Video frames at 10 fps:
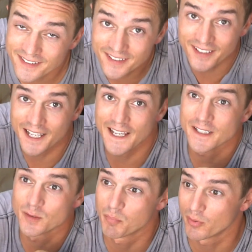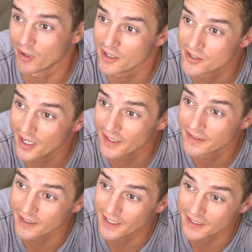today's
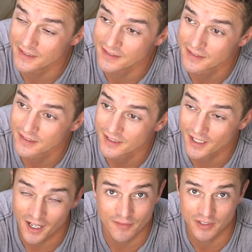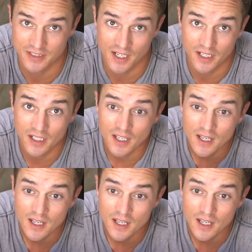project is kind of exciting.